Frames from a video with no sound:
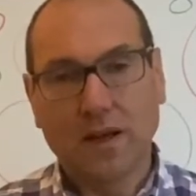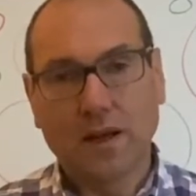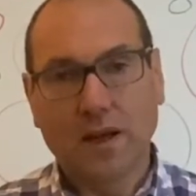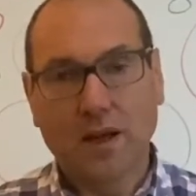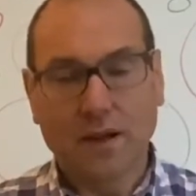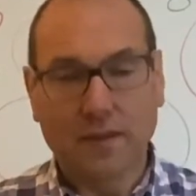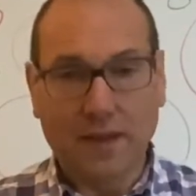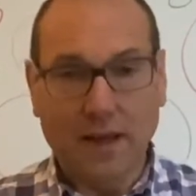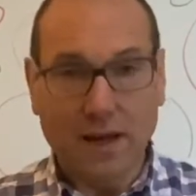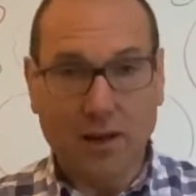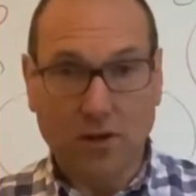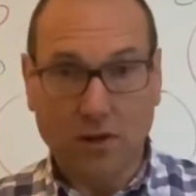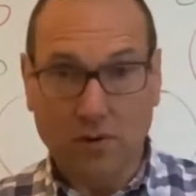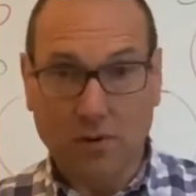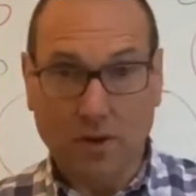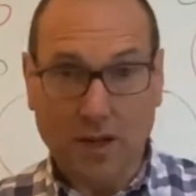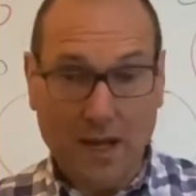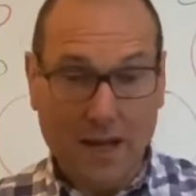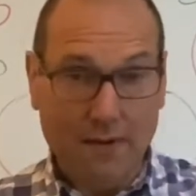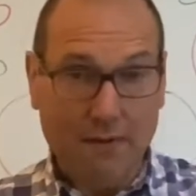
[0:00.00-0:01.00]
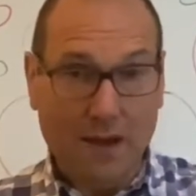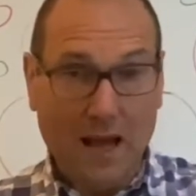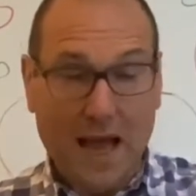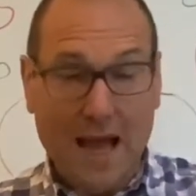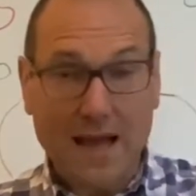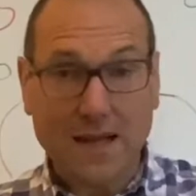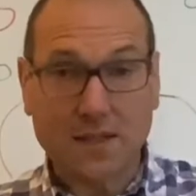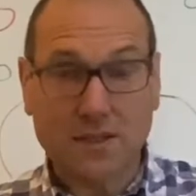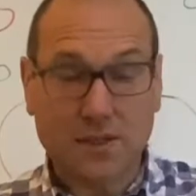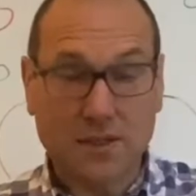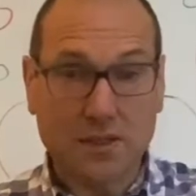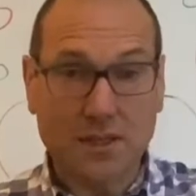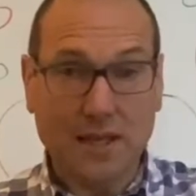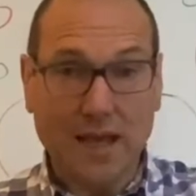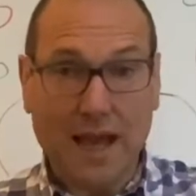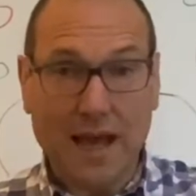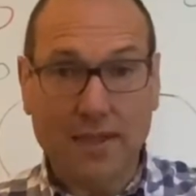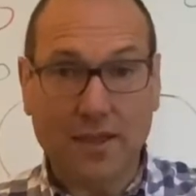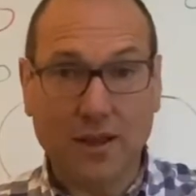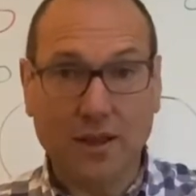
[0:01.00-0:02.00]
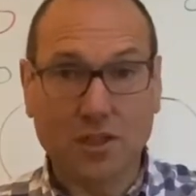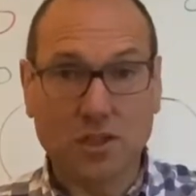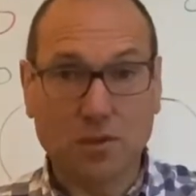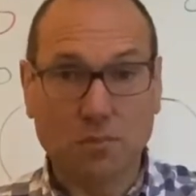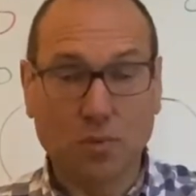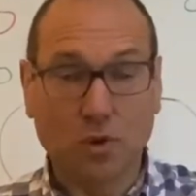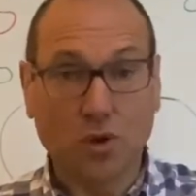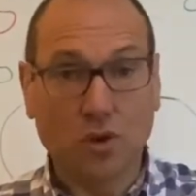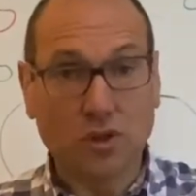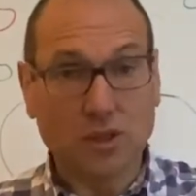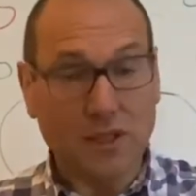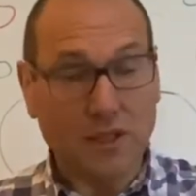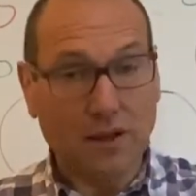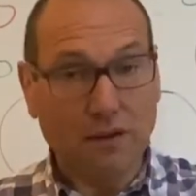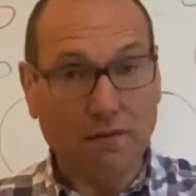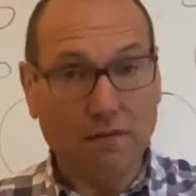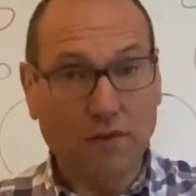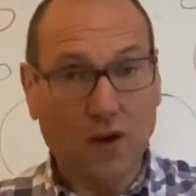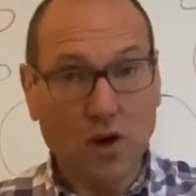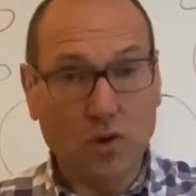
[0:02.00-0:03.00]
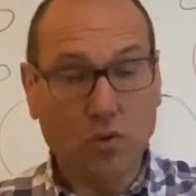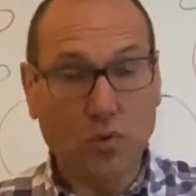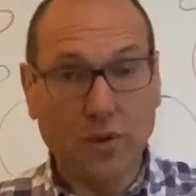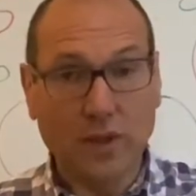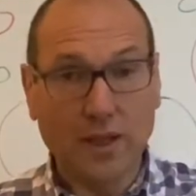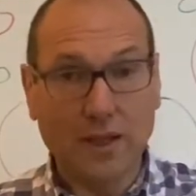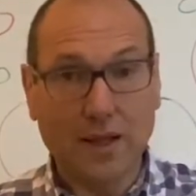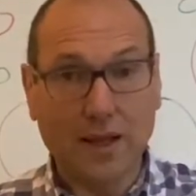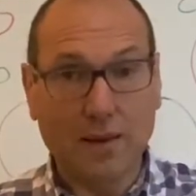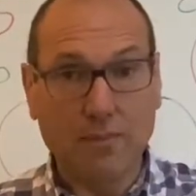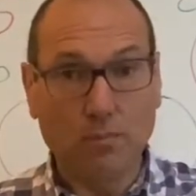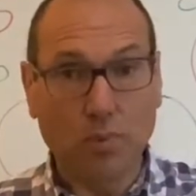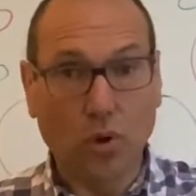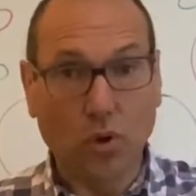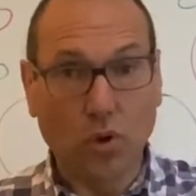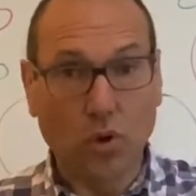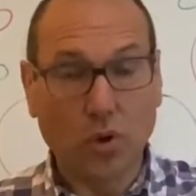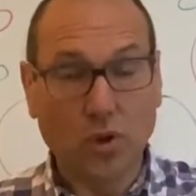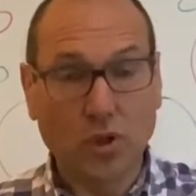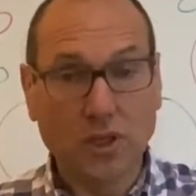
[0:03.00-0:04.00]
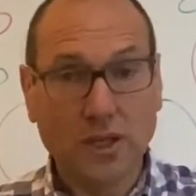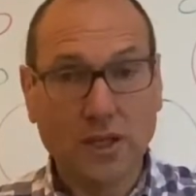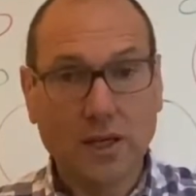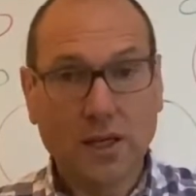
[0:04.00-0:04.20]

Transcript: And they'll act together as a board, so they'll vote within their board.